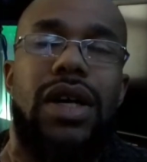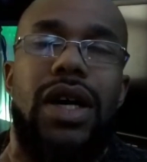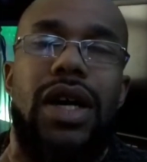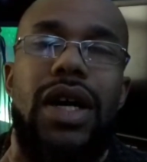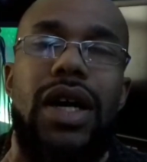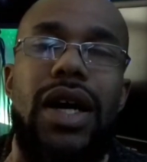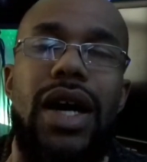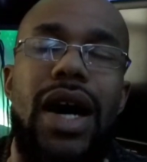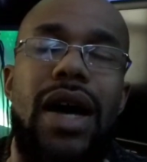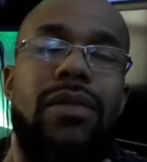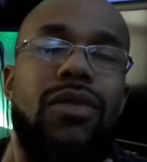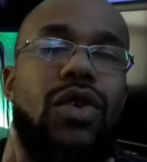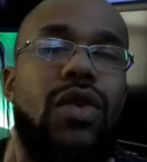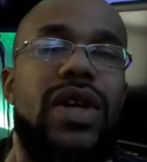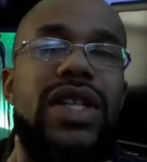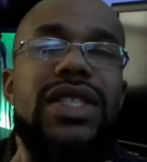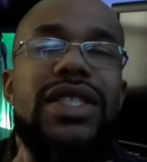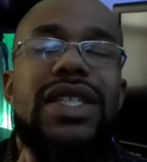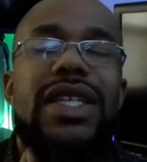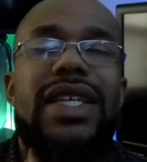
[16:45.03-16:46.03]
I'm
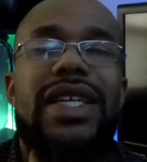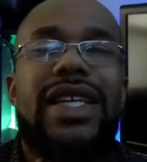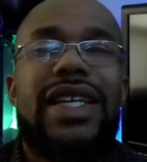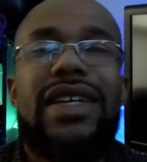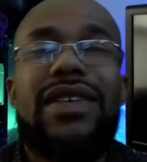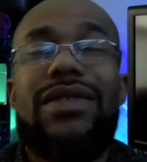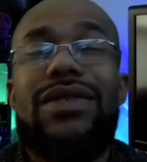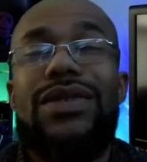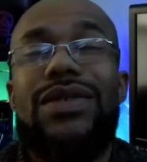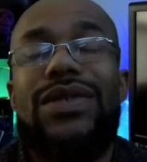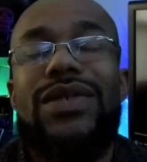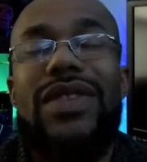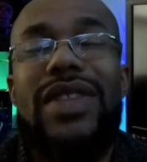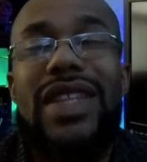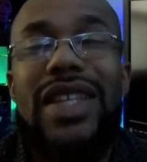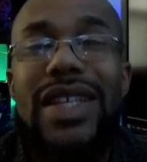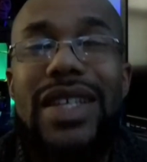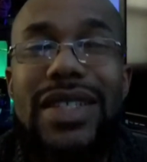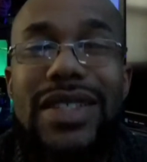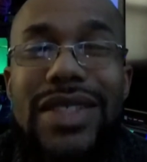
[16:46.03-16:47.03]
going to give
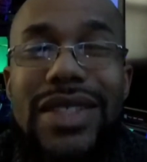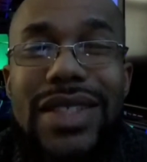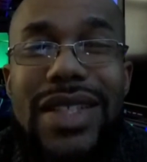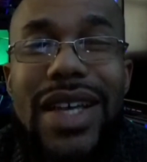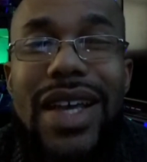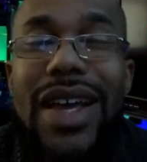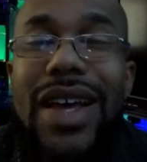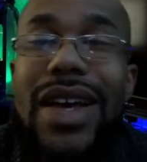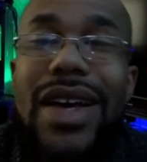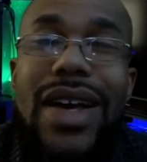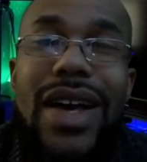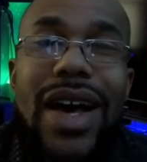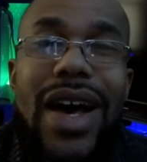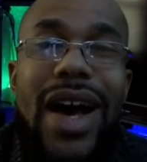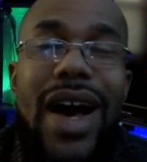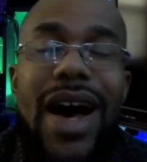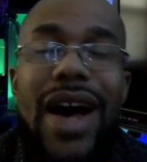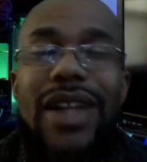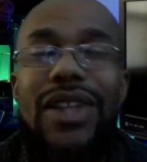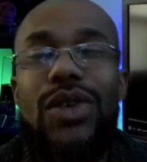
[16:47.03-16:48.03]
this
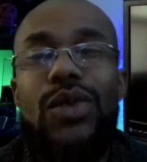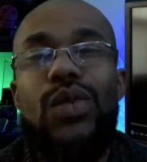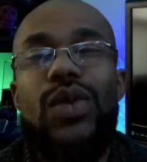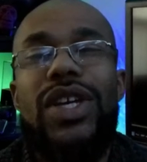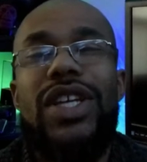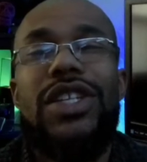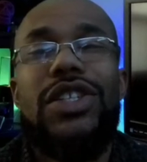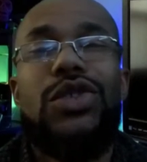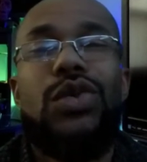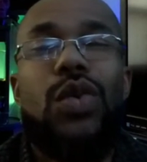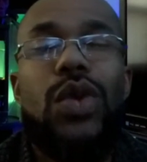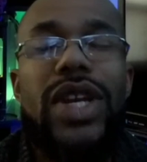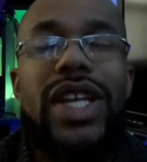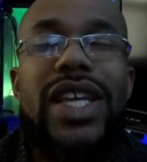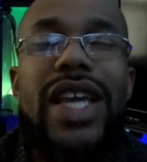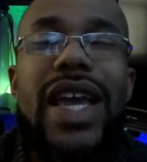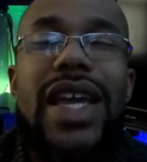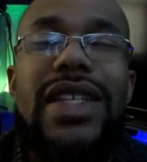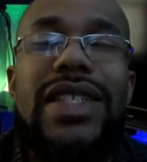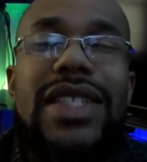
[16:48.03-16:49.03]
Halloween
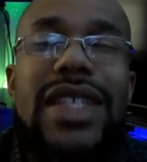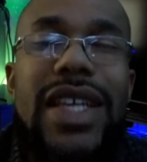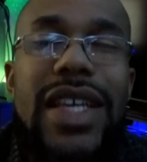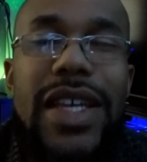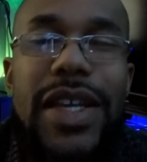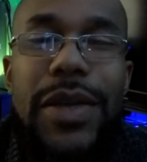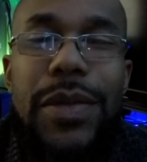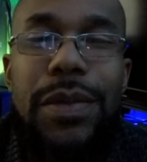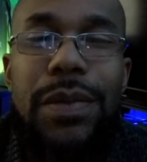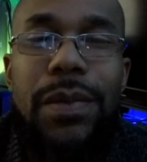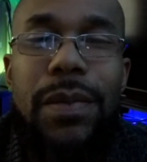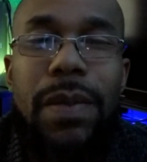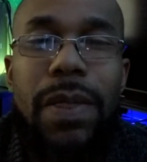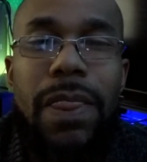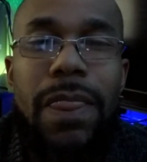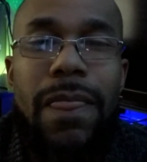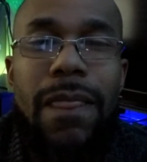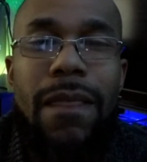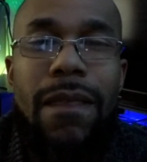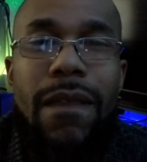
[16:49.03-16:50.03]
2018,
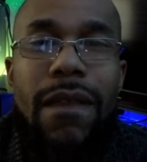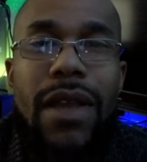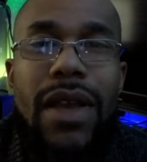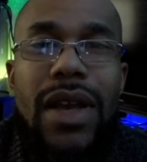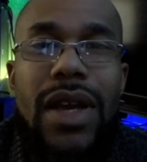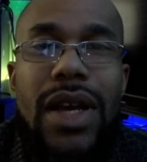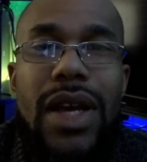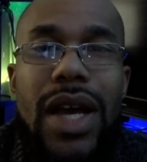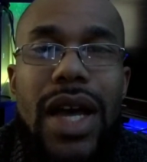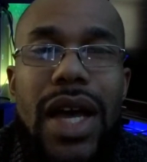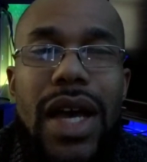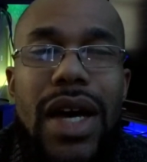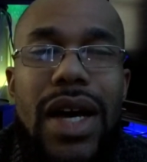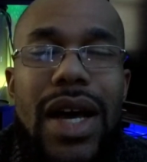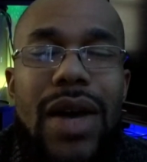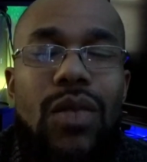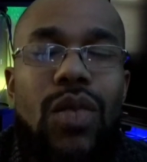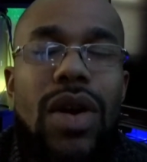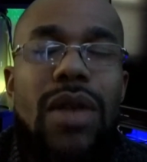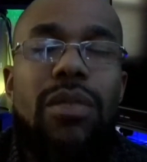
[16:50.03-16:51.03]

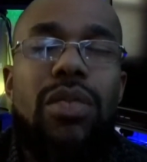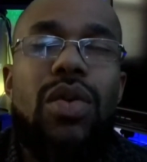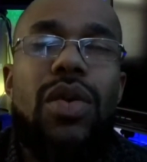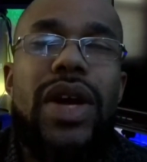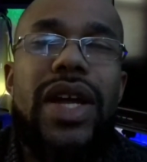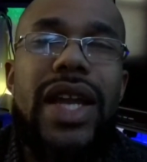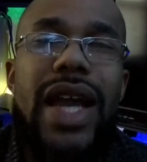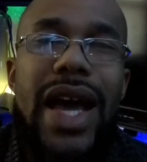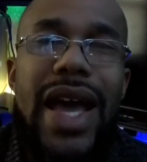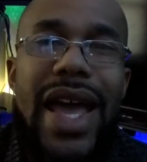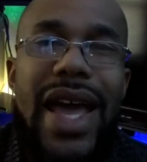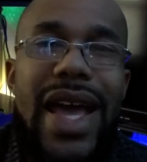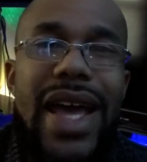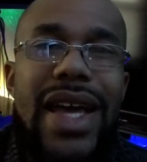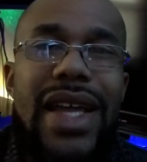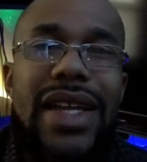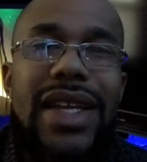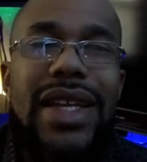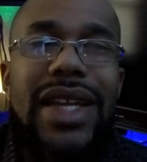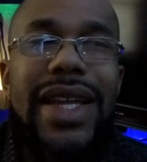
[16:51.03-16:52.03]
at one point I
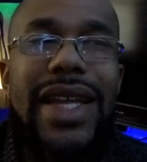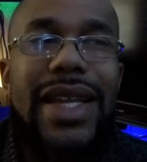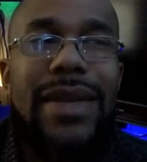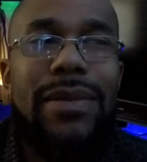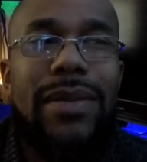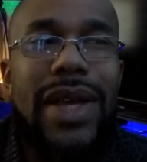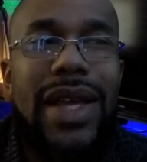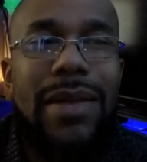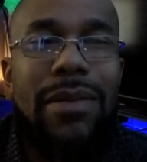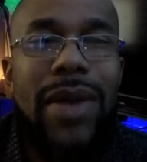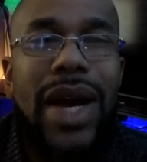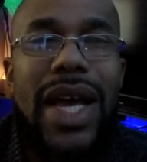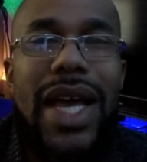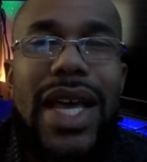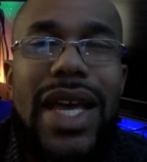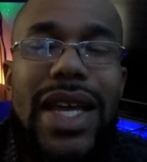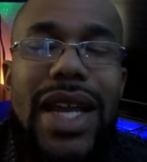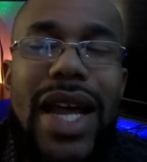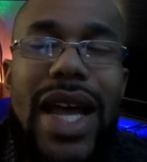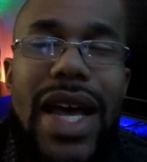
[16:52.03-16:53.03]
had in my
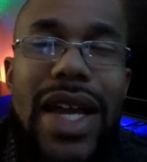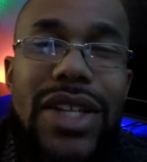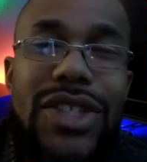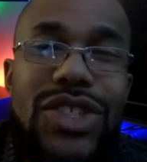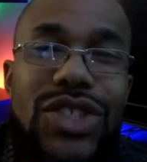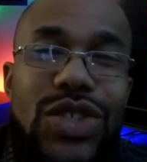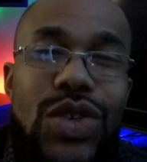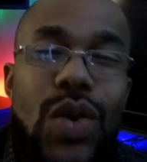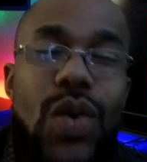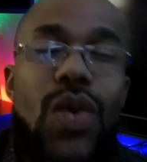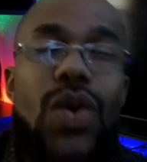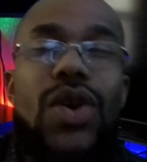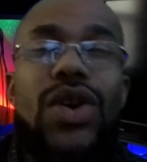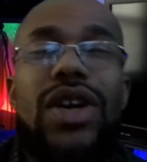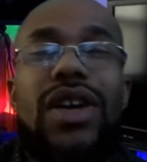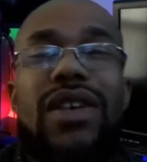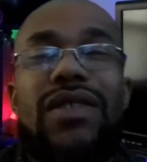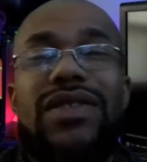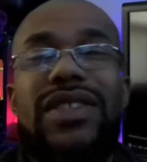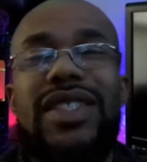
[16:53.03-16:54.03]
head, I had a
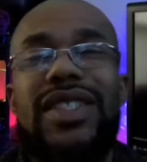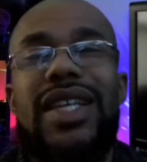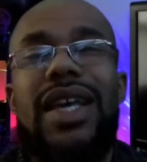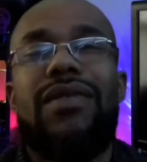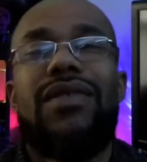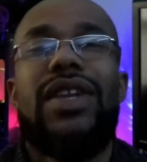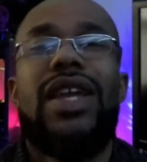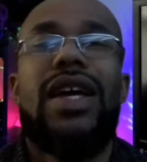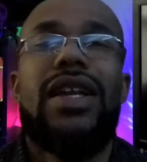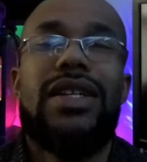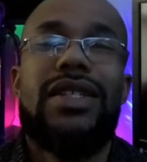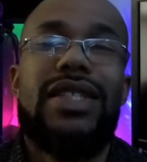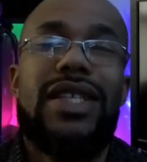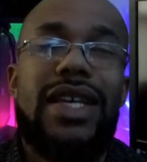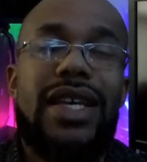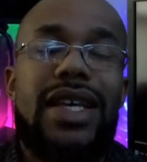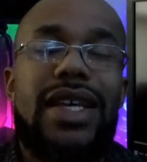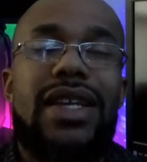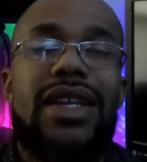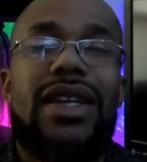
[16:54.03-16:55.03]
score of 7 out of
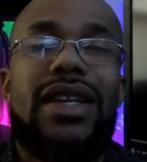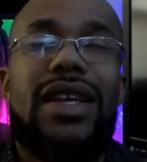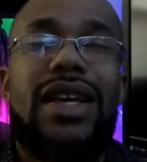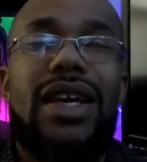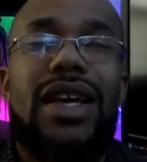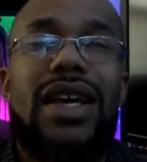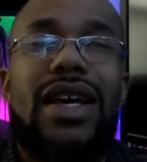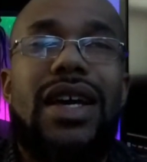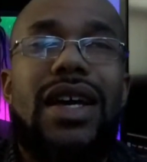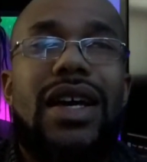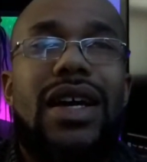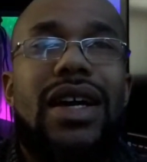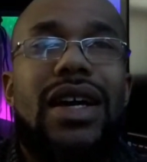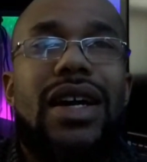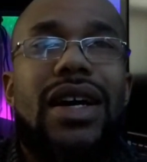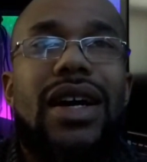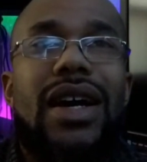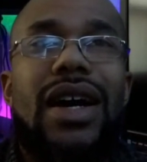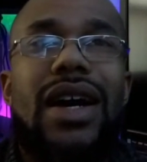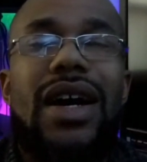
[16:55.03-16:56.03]
10.
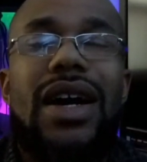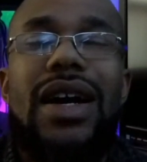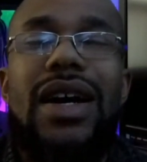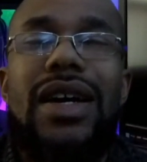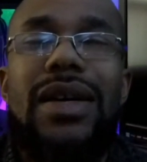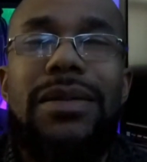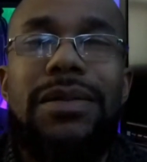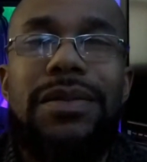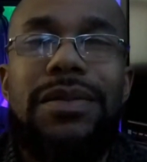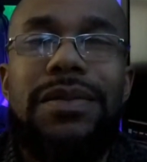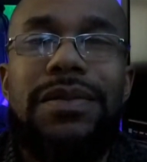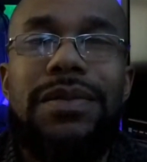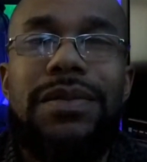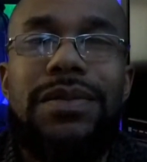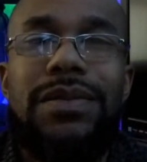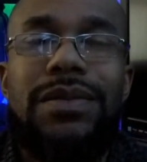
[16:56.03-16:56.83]
I